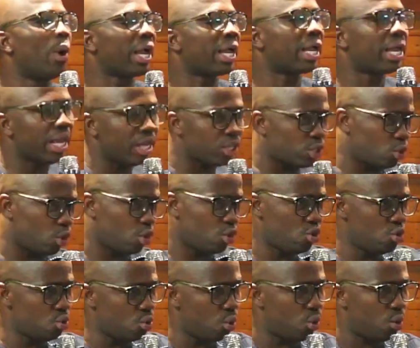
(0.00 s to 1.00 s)
It's not
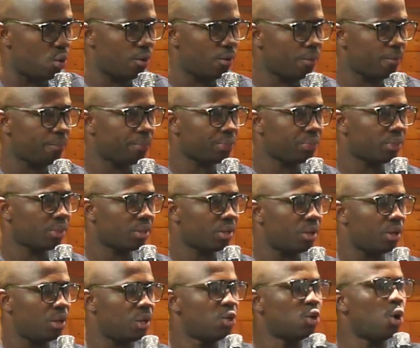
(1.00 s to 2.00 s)
you,
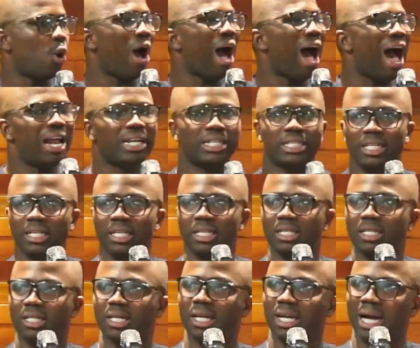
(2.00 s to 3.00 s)
your auntie's
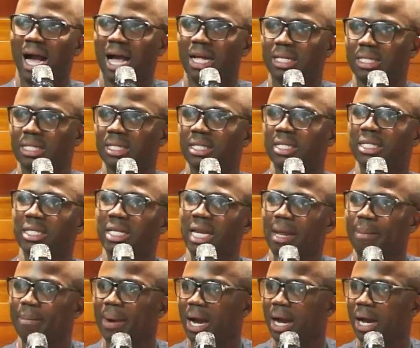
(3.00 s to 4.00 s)
cousin's neighbor.
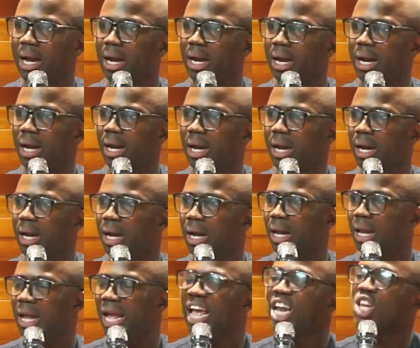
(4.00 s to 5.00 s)

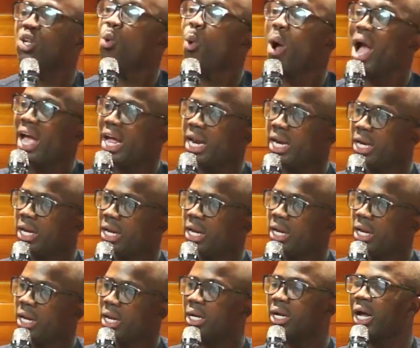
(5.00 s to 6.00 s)
And you heard
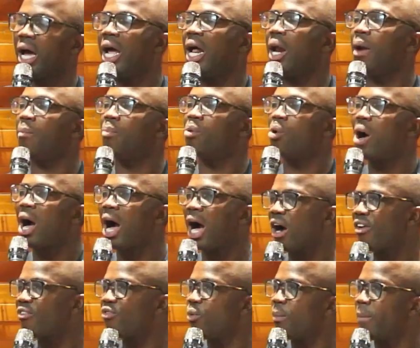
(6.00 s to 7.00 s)
that a brown half
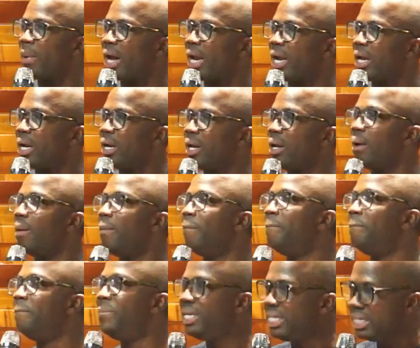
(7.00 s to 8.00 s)
man
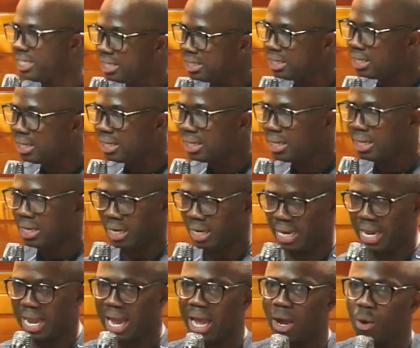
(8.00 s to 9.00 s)
beat
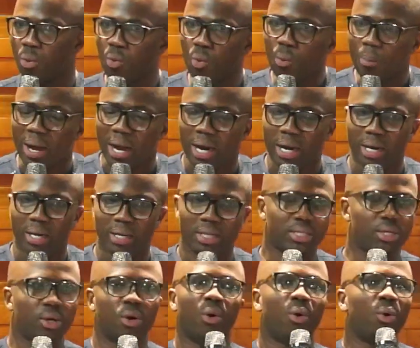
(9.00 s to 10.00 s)
a woman. Say, so,
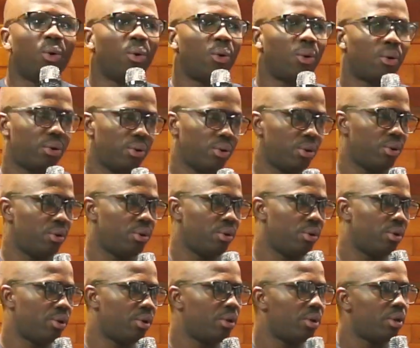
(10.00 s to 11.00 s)
oh,
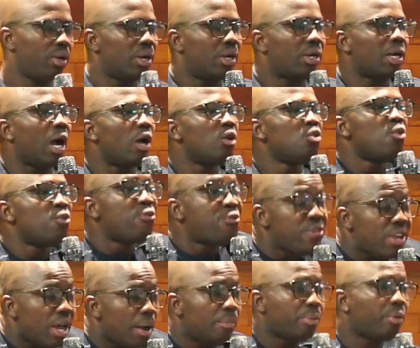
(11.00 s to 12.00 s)
now you fear
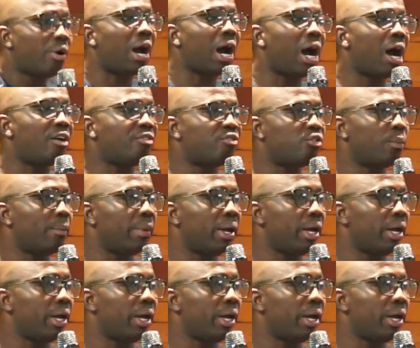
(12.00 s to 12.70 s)
brown half men.